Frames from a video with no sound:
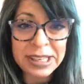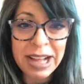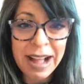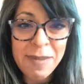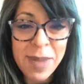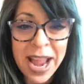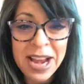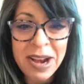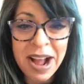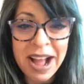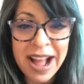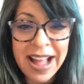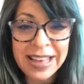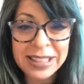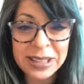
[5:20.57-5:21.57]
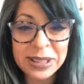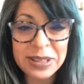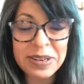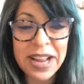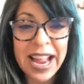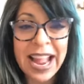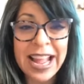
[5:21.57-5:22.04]
I may not.
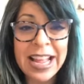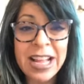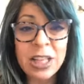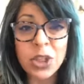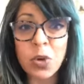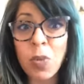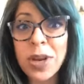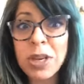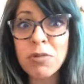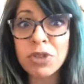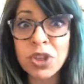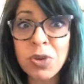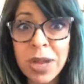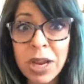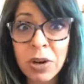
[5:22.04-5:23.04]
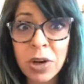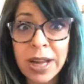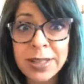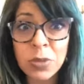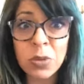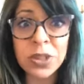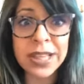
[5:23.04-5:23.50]
Okay. So when you do hear
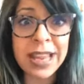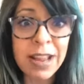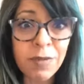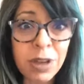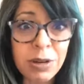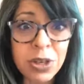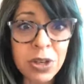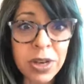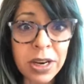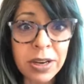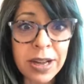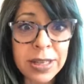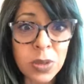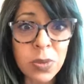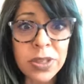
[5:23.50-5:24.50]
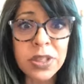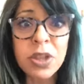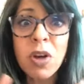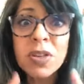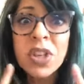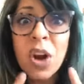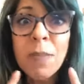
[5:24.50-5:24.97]
cuss words, if you do hear cuss words,
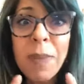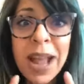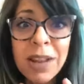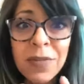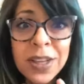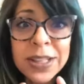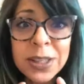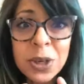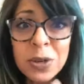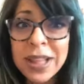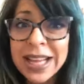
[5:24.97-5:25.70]
those are my filter.